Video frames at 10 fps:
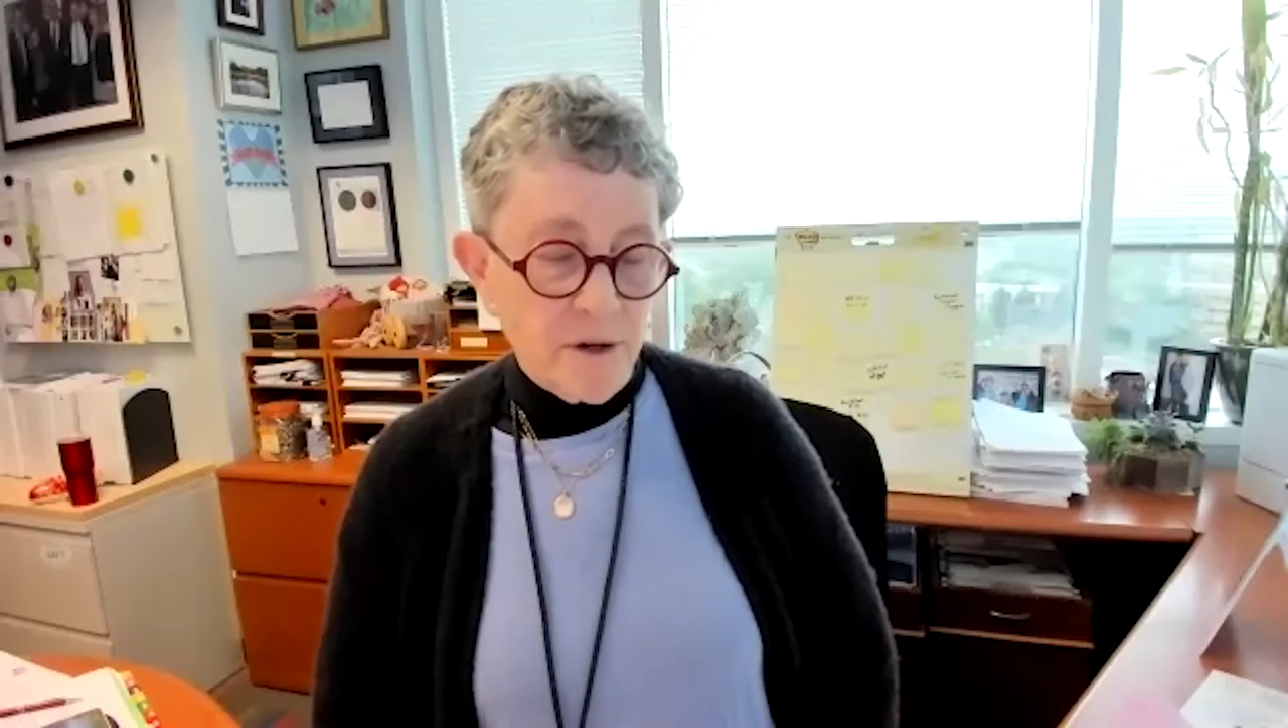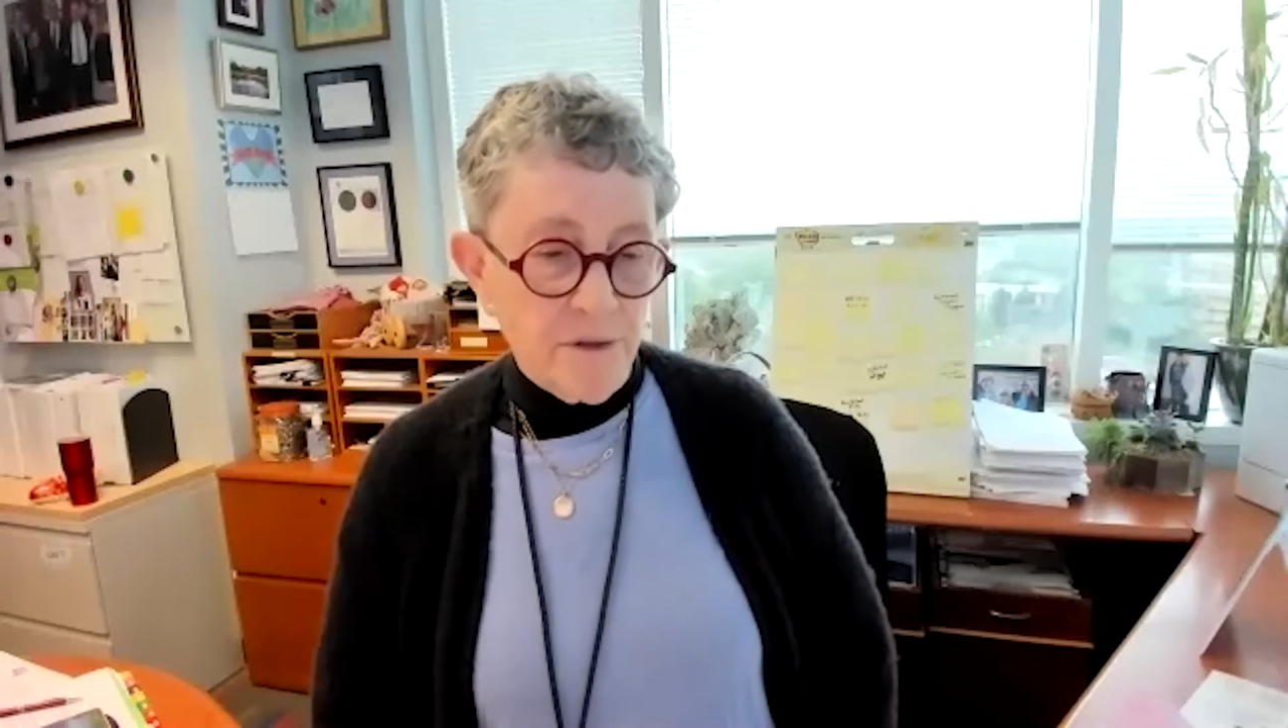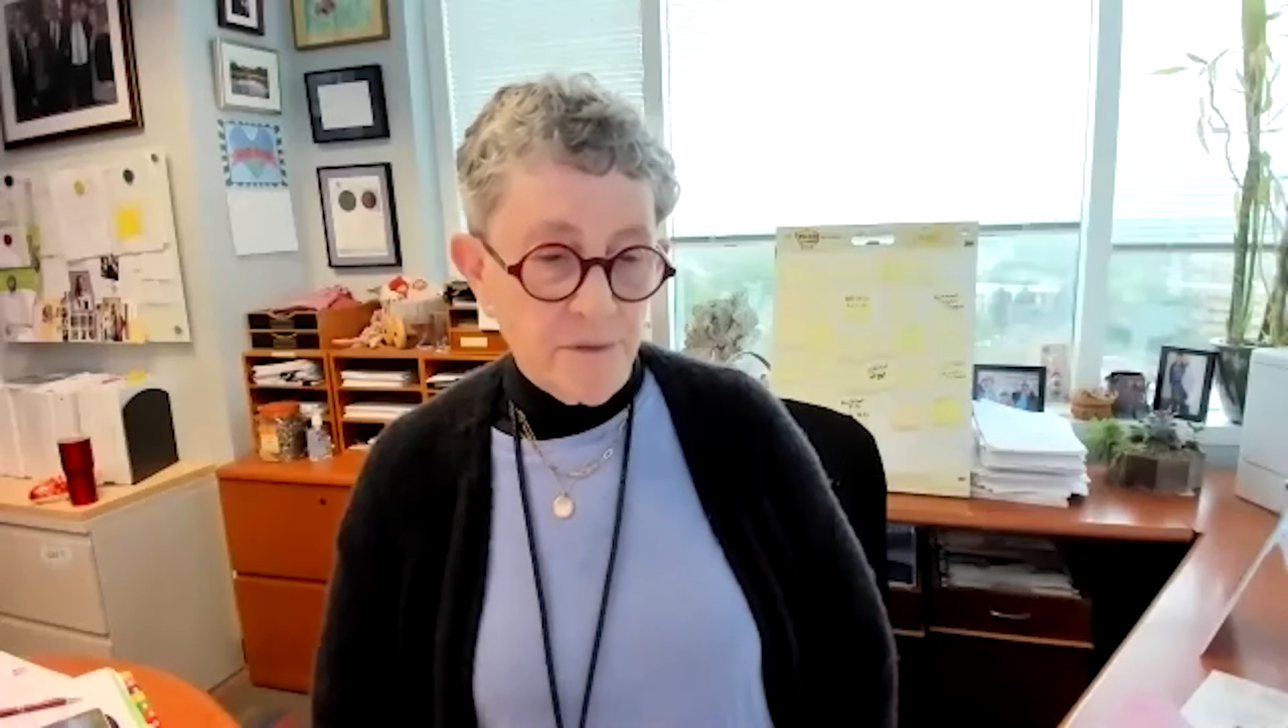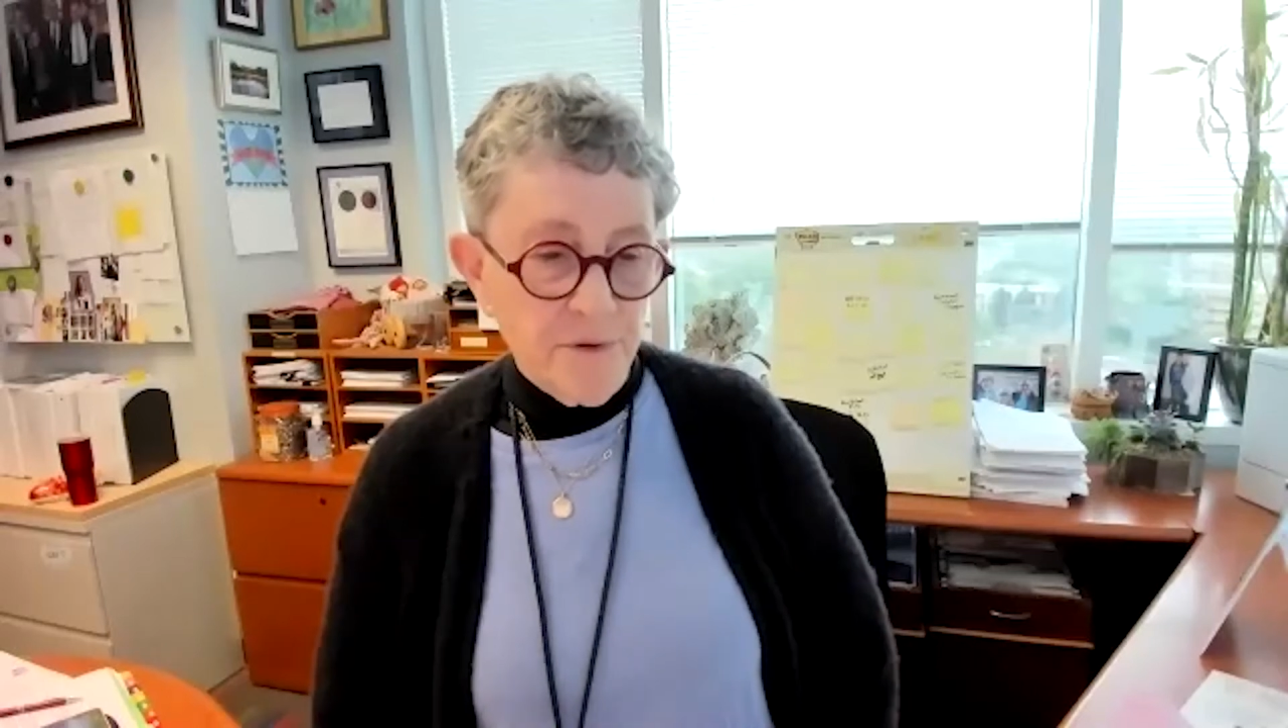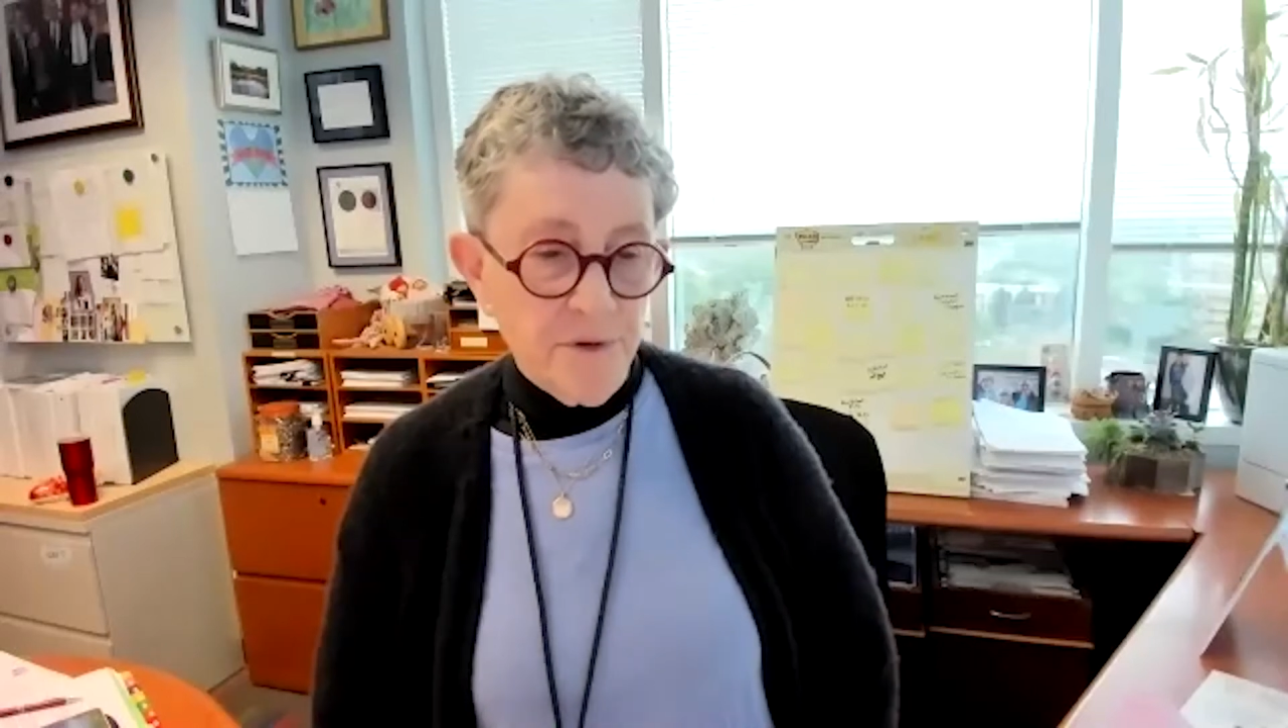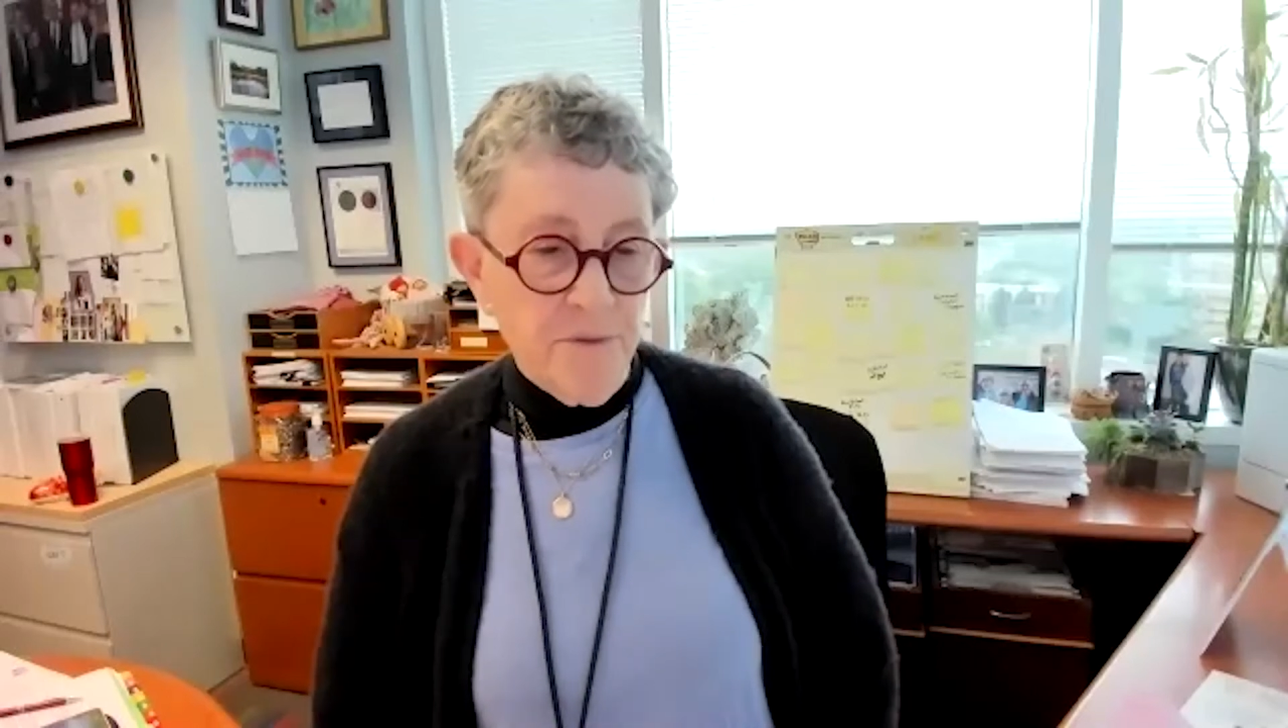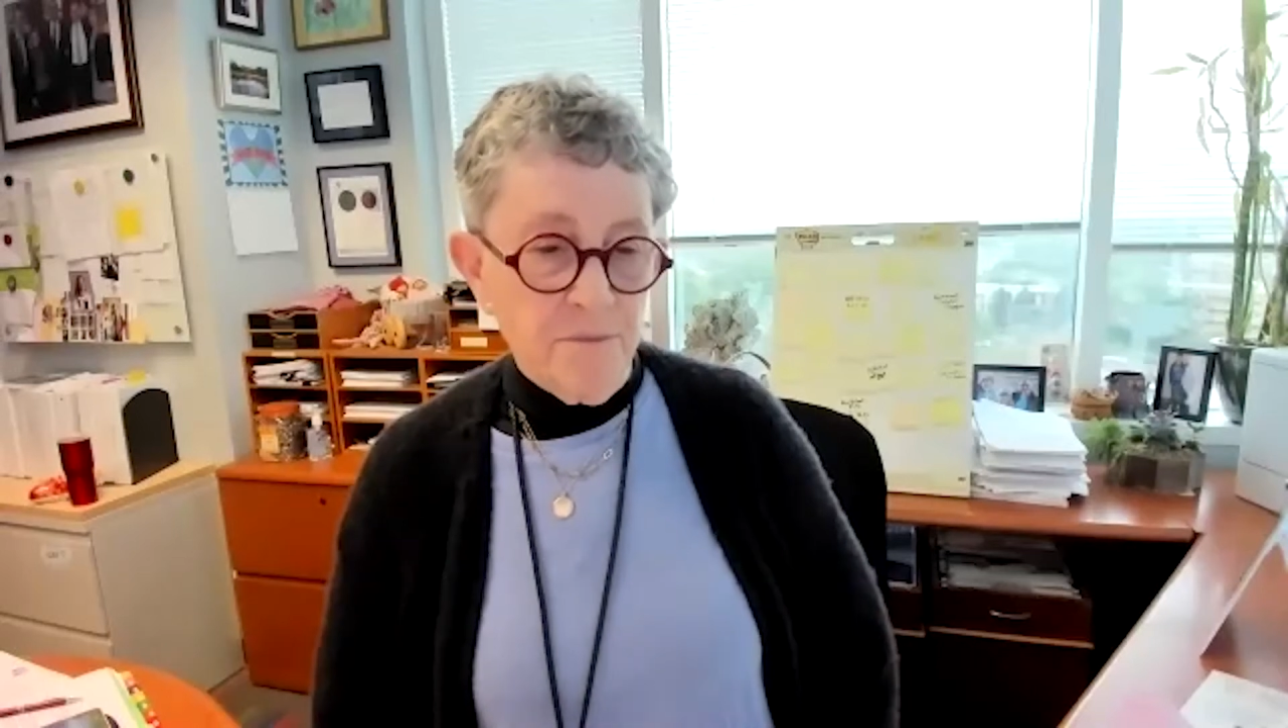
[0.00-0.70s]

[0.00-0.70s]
through